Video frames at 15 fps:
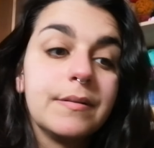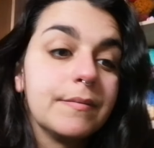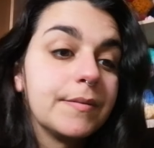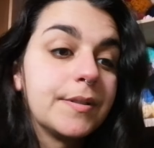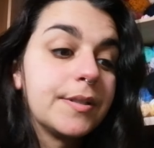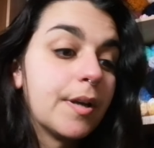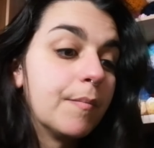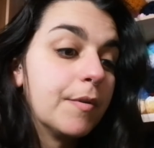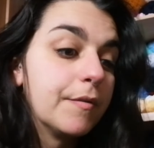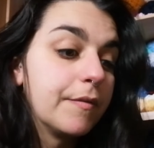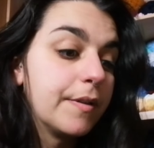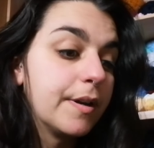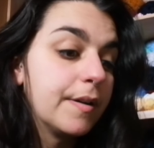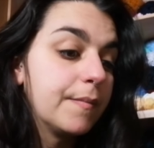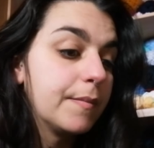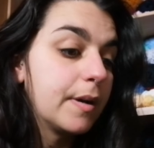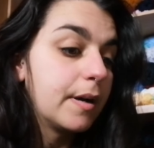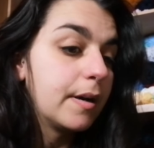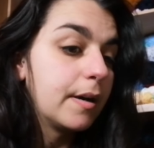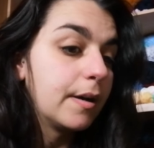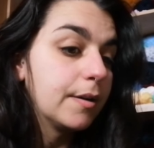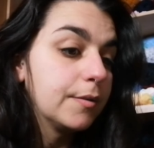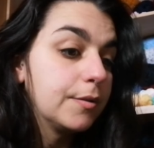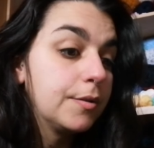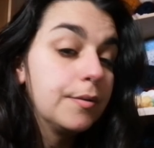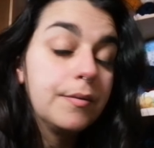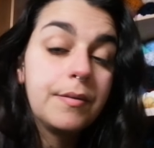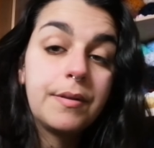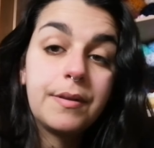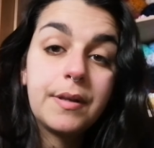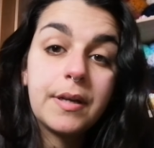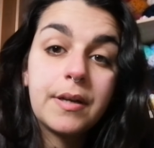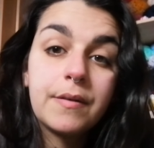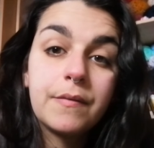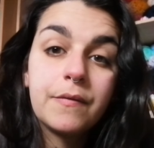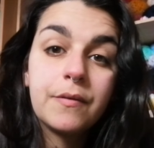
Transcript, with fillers: some of them are too thick